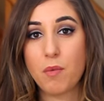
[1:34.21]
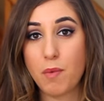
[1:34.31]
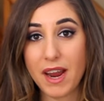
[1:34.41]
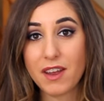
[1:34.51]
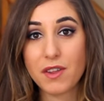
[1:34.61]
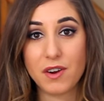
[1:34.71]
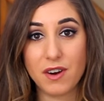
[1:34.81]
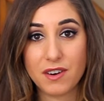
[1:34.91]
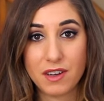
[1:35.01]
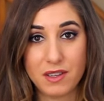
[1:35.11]

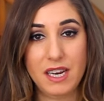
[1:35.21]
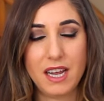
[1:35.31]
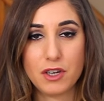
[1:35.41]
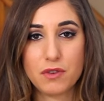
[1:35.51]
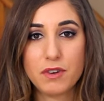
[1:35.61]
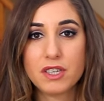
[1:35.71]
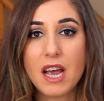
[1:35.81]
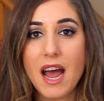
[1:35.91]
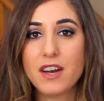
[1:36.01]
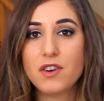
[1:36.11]
regular cleaning intervals,
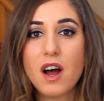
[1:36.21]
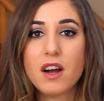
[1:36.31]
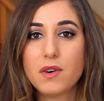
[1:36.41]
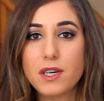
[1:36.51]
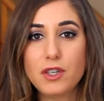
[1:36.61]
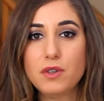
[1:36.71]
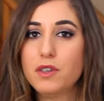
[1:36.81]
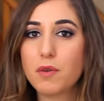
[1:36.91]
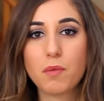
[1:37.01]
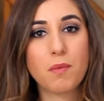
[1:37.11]
and you're not going to do
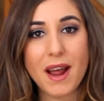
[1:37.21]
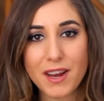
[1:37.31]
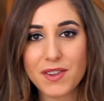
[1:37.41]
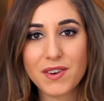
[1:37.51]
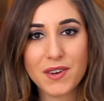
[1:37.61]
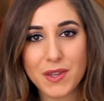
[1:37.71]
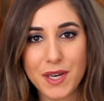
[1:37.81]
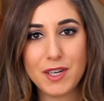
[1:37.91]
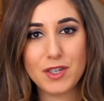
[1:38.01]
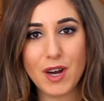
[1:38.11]
your regular
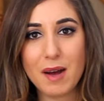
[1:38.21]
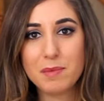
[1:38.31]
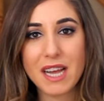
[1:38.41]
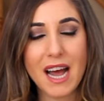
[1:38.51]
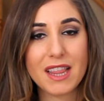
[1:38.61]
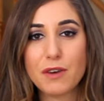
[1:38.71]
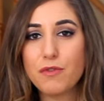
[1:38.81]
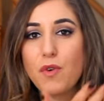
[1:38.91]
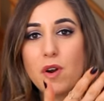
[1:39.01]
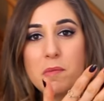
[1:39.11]
cleaning jobs at the
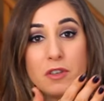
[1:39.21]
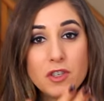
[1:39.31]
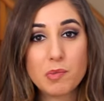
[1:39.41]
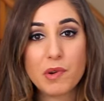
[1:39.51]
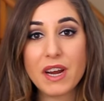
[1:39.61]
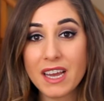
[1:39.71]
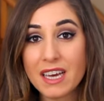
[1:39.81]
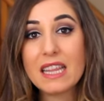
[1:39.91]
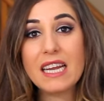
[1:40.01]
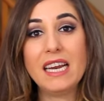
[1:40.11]
formal spring
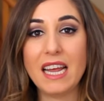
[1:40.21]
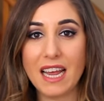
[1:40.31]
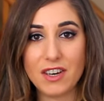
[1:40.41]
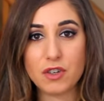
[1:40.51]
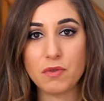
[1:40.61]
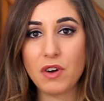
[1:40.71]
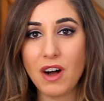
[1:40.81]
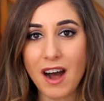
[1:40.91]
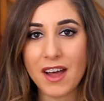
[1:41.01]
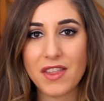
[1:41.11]
cleaning interval
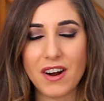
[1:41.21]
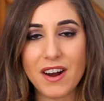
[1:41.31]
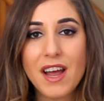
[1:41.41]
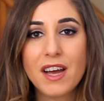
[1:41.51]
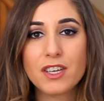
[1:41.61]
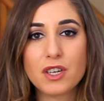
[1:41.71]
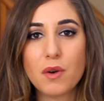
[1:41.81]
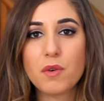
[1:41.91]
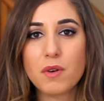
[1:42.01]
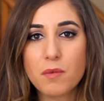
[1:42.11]
either.
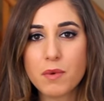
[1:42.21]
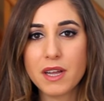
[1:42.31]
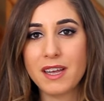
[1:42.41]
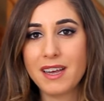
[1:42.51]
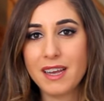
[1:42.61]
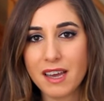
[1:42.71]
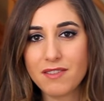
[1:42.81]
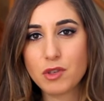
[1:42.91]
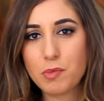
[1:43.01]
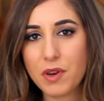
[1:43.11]
So really, give
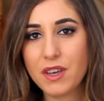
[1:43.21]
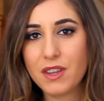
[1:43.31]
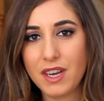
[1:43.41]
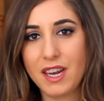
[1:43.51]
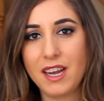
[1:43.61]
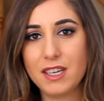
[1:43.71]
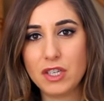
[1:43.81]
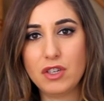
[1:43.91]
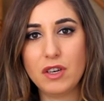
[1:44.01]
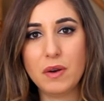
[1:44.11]
spring cleaning
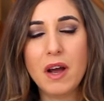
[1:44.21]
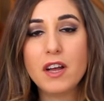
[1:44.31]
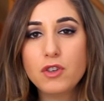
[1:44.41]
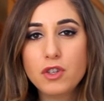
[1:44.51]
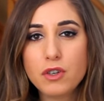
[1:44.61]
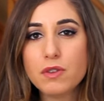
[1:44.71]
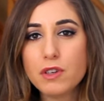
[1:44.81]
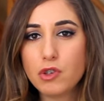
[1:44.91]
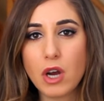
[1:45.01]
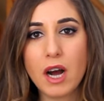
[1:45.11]
its due. Do
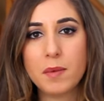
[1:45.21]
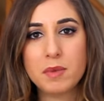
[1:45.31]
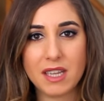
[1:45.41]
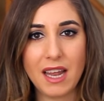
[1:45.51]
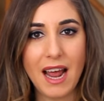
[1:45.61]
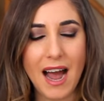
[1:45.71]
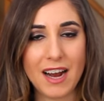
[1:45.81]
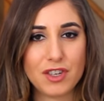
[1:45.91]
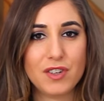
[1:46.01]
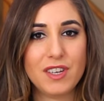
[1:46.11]
the jobs that
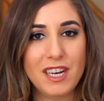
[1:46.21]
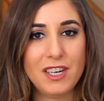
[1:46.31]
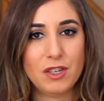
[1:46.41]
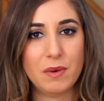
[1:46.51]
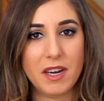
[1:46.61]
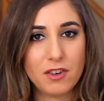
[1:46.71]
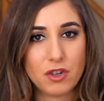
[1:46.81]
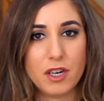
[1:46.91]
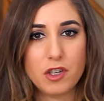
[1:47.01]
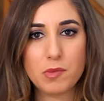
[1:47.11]
actually need doing
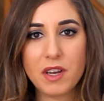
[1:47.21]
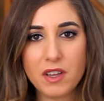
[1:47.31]
during spring